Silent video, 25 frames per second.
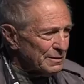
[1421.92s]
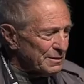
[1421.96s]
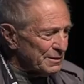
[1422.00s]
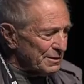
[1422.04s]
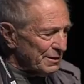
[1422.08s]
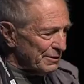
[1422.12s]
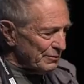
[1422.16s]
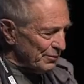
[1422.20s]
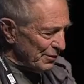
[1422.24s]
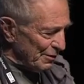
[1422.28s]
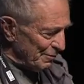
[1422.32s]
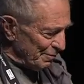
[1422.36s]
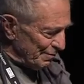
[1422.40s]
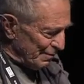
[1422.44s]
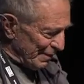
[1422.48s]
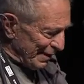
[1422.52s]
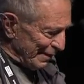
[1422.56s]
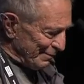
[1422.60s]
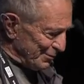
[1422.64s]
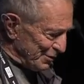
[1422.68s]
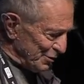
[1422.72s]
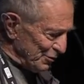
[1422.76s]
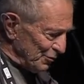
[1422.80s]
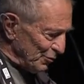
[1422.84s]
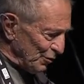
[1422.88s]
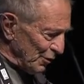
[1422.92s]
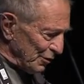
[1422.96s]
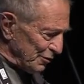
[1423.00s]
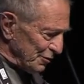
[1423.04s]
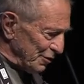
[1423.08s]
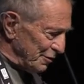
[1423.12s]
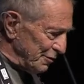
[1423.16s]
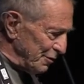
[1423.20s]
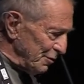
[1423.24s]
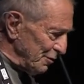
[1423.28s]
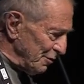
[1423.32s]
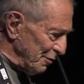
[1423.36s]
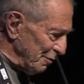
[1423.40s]
said, well, perhaps you'll want
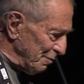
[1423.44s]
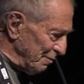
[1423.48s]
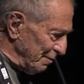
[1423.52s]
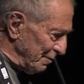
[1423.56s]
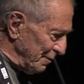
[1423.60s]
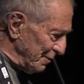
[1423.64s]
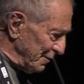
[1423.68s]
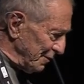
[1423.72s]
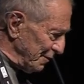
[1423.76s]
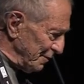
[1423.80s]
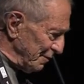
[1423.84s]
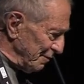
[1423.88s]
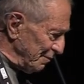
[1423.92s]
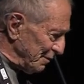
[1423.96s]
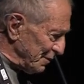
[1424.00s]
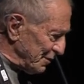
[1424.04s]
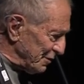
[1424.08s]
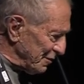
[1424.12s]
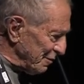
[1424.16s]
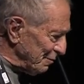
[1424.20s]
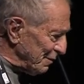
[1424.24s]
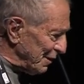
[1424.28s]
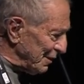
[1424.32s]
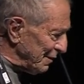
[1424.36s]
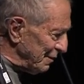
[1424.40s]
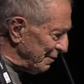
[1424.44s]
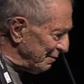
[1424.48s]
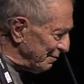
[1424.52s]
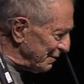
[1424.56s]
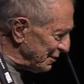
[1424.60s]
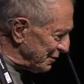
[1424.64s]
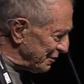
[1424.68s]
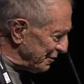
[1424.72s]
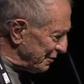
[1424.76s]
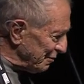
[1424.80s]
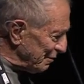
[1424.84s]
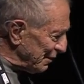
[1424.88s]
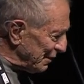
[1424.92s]
to do Mr.
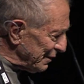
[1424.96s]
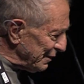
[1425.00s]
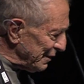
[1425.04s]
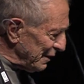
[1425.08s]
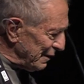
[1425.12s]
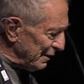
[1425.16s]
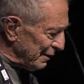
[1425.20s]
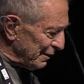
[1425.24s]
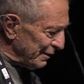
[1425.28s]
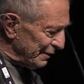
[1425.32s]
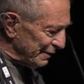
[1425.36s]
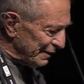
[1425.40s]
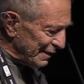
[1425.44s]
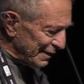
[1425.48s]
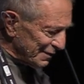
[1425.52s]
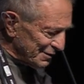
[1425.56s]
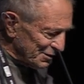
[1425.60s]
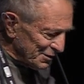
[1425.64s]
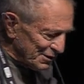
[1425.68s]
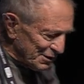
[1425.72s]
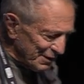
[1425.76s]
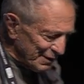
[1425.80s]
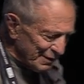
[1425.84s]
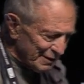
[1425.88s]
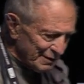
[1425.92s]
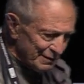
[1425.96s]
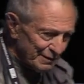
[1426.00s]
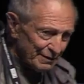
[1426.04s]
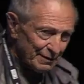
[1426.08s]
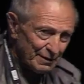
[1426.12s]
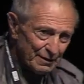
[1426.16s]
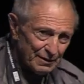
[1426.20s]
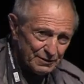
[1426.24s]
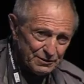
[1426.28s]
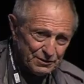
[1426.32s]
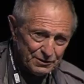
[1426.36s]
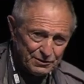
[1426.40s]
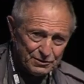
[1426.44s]
Mandela in that chair. And
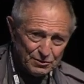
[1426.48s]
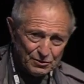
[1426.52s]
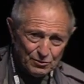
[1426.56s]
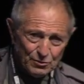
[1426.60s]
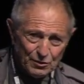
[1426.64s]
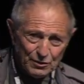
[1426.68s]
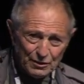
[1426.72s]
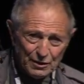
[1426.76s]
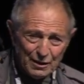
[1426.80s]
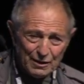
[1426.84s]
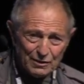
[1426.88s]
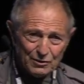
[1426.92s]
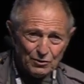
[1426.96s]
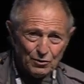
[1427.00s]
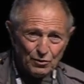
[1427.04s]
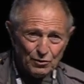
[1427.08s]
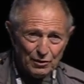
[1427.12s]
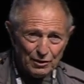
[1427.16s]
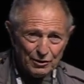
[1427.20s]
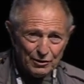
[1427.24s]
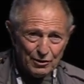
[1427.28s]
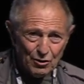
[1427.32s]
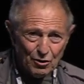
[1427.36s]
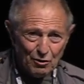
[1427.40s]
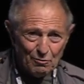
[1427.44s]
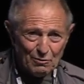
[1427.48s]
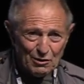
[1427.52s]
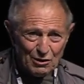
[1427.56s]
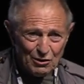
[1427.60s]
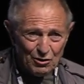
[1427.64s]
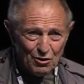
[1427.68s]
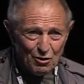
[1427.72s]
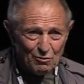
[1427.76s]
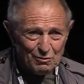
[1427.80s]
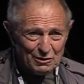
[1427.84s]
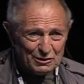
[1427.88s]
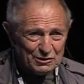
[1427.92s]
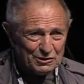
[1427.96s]
I saw what I call a
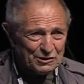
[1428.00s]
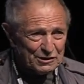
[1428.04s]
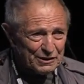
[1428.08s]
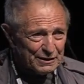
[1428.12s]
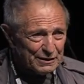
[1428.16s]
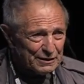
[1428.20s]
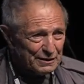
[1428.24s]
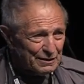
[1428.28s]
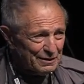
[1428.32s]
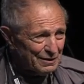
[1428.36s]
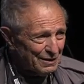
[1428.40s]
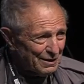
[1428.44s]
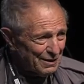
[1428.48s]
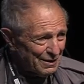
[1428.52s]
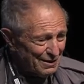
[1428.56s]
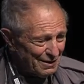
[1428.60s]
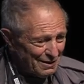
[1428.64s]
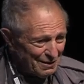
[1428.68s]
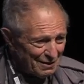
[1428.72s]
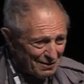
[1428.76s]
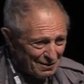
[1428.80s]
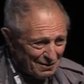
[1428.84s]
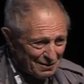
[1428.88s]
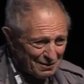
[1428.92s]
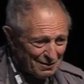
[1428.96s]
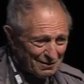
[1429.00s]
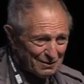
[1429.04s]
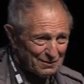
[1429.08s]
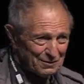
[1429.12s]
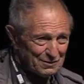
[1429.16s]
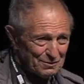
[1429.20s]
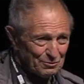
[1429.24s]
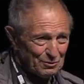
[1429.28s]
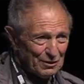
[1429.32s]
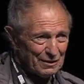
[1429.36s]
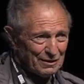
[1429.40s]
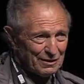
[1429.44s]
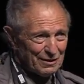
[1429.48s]
goma chair.
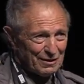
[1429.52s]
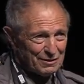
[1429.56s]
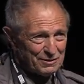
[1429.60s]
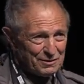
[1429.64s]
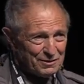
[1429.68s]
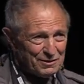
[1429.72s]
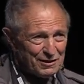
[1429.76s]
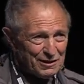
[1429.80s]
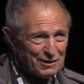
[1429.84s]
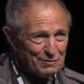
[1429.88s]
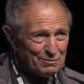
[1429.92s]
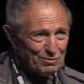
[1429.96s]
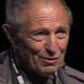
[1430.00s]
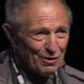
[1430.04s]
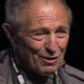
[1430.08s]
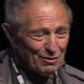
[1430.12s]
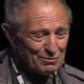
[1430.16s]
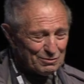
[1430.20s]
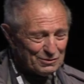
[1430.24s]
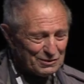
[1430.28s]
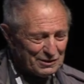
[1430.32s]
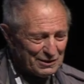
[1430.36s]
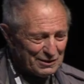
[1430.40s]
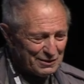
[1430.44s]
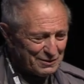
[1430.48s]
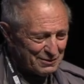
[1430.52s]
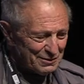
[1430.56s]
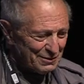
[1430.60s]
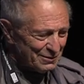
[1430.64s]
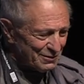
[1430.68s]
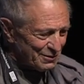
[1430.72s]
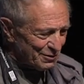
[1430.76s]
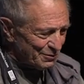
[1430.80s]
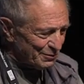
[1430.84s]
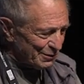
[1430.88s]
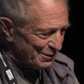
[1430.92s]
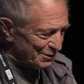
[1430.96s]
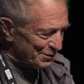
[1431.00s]
It's one of those deep armchairs
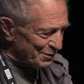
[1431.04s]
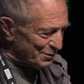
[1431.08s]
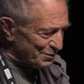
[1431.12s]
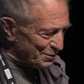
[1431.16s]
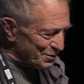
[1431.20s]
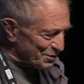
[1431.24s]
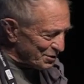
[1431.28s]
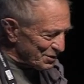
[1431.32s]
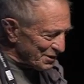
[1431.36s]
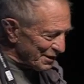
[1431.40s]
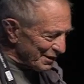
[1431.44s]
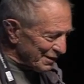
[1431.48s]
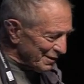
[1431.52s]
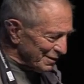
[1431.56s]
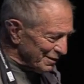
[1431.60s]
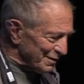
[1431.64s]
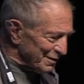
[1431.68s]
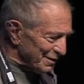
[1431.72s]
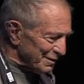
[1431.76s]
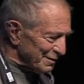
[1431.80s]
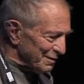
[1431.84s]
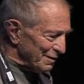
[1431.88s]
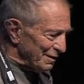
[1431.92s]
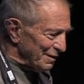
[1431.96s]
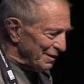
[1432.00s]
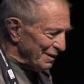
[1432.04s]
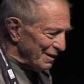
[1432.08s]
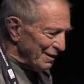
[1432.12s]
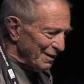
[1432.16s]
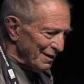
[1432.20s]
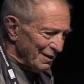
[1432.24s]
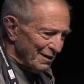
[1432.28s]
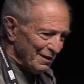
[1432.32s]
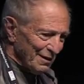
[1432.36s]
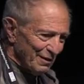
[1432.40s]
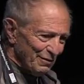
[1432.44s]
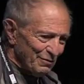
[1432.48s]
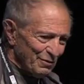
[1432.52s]
into which you sink. And
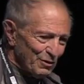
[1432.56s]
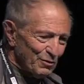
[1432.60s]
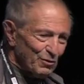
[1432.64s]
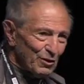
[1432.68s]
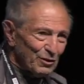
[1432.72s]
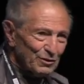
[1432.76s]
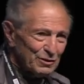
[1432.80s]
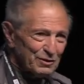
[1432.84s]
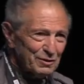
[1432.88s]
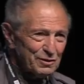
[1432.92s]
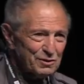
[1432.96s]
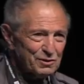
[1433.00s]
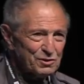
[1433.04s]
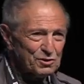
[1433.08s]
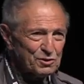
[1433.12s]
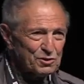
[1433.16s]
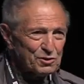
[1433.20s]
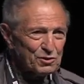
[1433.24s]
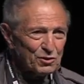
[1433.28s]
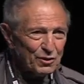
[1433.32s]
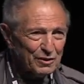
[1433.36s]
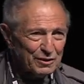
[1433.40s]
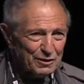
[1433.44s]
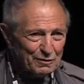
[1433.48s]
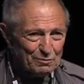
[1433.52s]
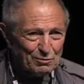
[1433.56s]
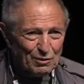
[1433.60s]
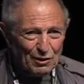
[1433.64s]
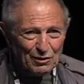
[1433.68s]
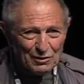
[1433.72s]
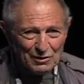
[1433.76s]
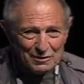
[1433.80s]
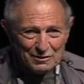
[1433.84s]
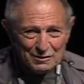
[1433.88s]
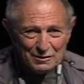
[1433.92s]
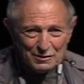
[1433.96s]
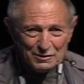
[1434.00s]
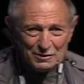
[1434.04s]
if you want to destroy a
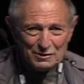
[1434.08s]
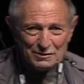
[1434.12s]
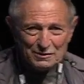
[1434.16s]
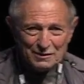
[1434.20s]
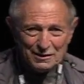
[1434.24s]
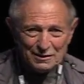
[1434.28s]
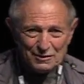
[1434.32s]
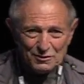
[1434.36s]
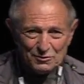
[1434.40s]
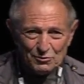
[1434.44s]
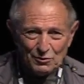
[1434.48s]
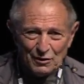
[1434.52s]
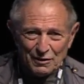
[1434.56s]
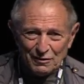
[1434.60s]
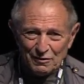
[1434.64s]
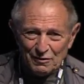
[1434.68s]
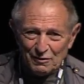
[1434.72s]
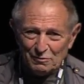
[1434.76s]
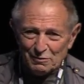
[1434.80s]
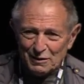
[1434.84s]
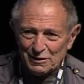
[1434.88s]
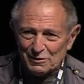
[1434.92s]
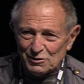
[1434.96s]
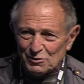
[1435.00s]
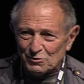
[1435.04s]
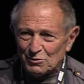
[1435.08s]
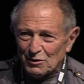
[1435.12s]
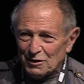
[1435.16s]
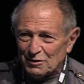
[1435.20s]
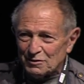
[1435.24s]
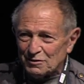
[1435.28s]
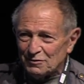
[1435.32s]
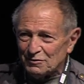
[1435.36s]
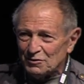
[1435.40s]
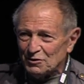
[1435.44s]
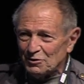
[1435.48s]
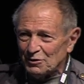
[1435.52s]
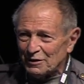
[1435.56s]
politician, that's one of the best ways
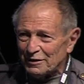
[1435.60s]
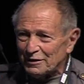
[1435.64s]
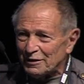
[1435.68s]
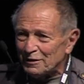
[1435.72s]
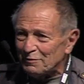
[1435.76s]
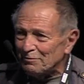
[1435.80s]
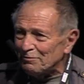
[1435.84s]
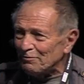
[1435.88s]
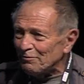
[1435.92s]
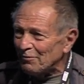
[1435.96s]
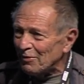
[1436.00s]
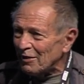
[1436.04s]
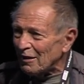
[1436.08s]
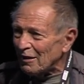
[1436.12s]
of doing him,